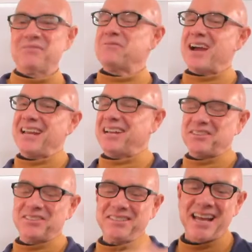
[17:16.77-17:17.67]
right?
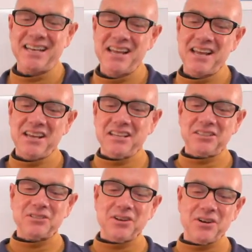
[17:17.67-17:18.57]
Understand?
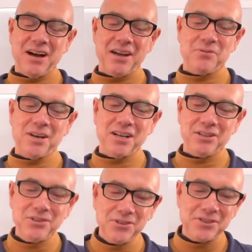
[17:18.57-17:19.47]
So I want to
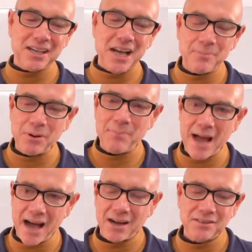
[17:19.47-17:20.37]
lose a couple
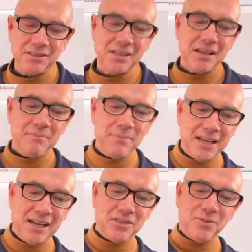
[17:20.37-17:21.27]
pounds
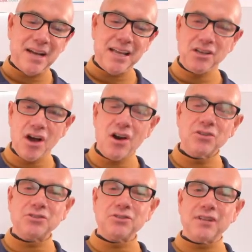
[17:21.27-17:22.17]
because when I
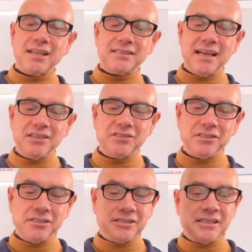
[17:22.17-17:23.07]
go to Los
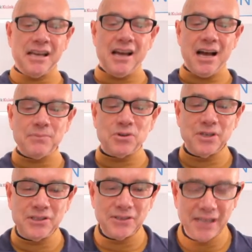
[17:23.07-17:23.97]
Angeles, I'm
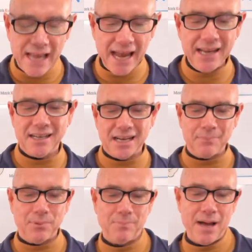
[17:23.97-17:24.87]
going to gain a
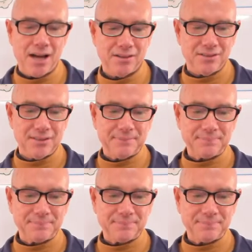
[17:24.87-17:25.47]
couple pounds.